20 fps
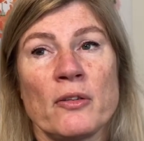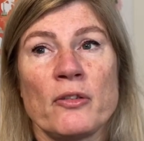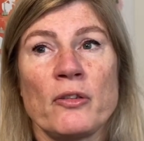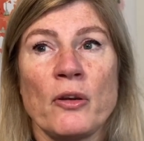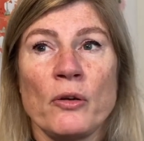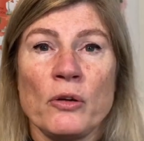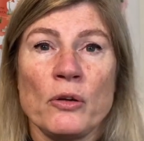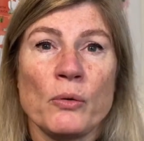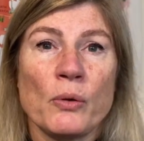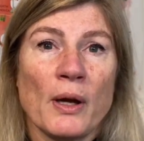So
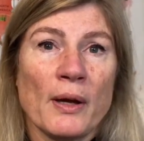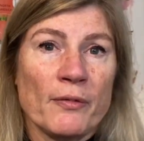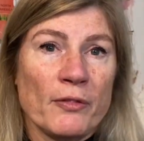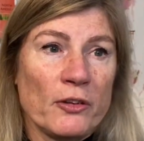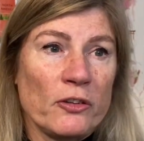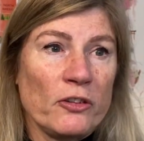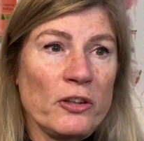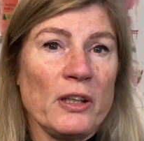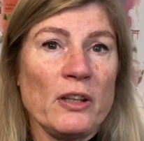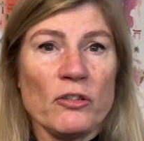you have
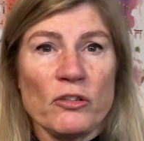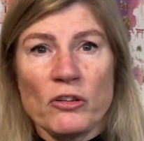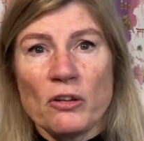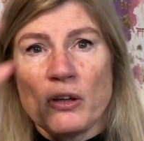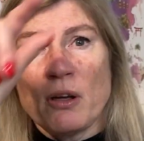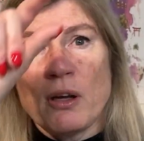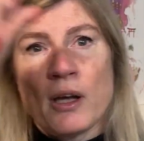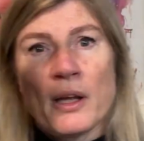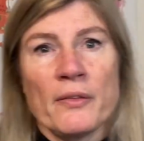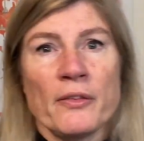the teacher
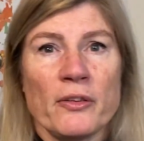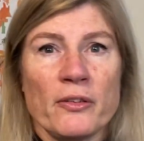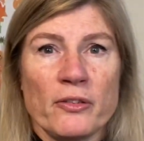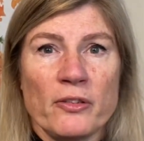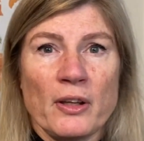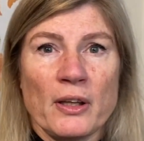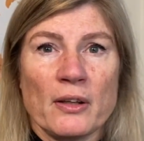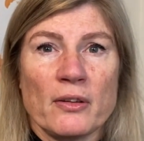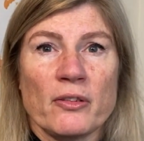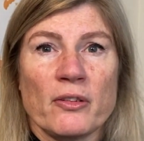and the
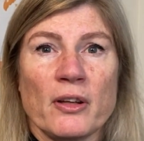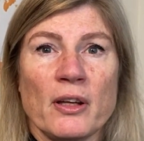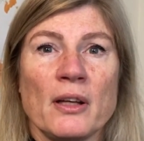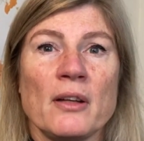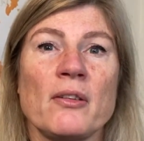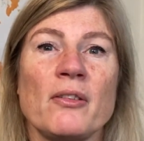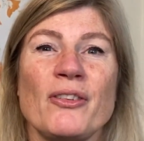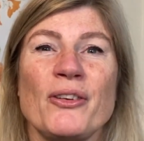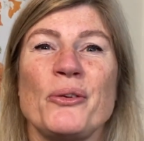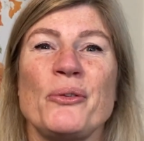6
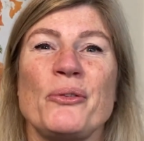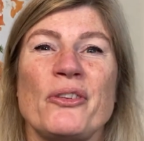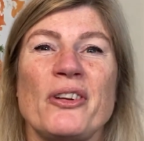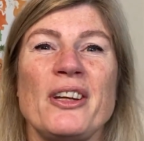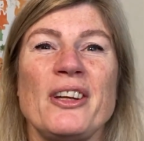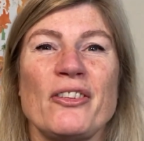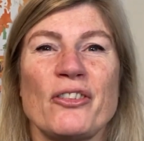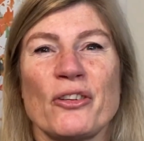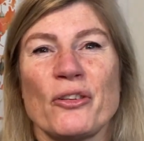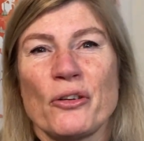kids you
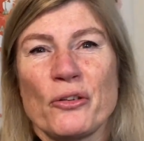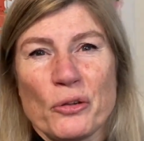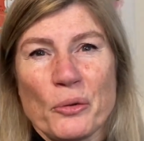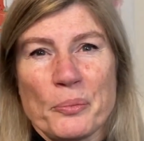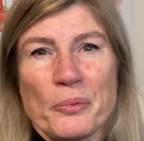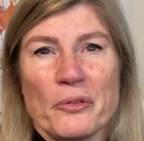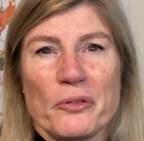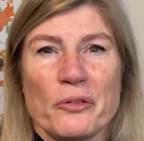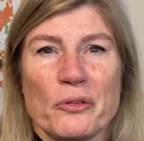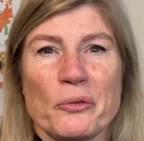teach at the top
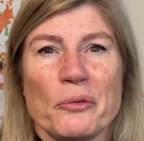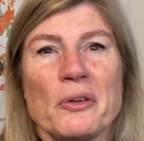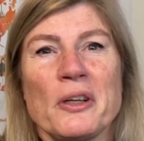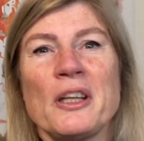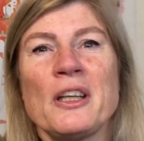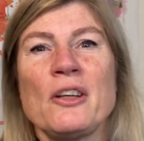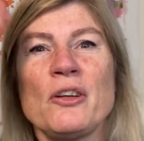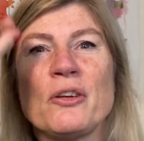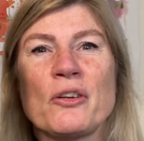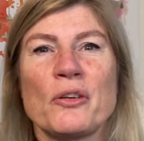of the
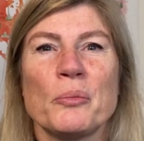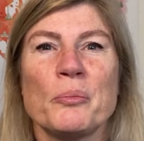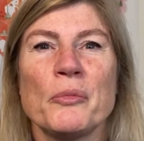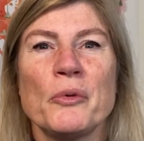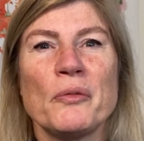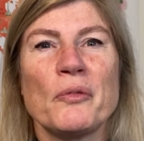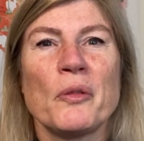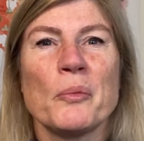screen. You can move